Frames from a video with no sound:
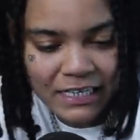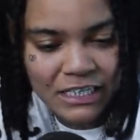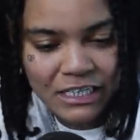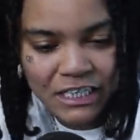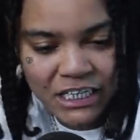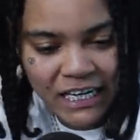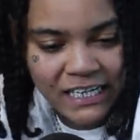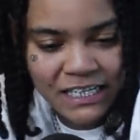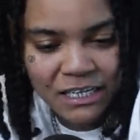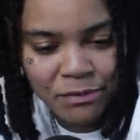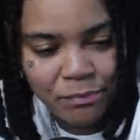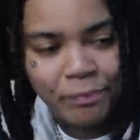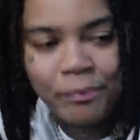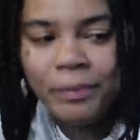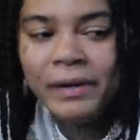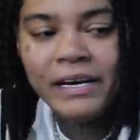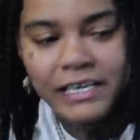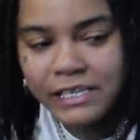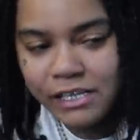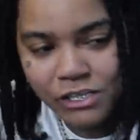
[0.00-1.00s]
Jay Z
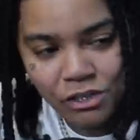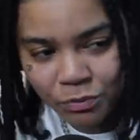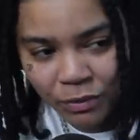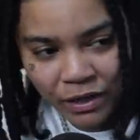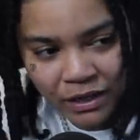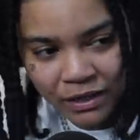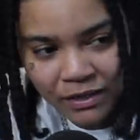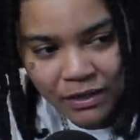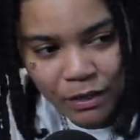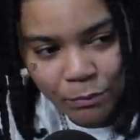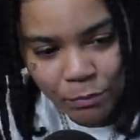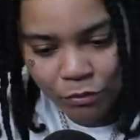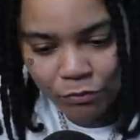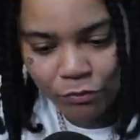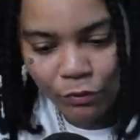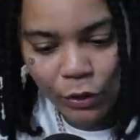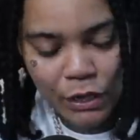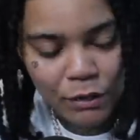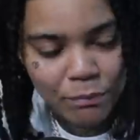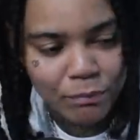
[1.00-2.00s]
been this way yeah,
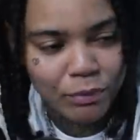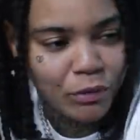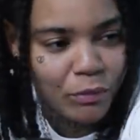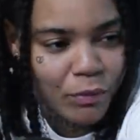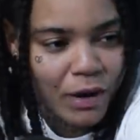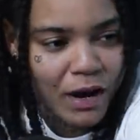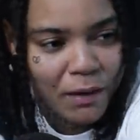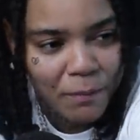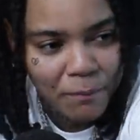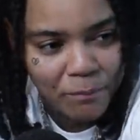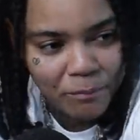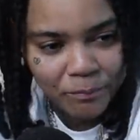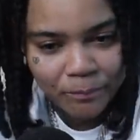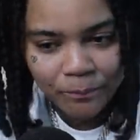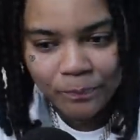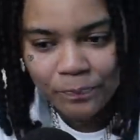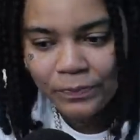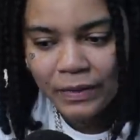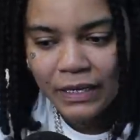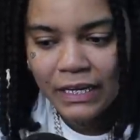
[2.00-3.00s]
before yeah. he blew up.
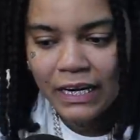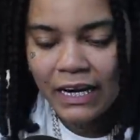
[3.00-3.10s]
Yeah,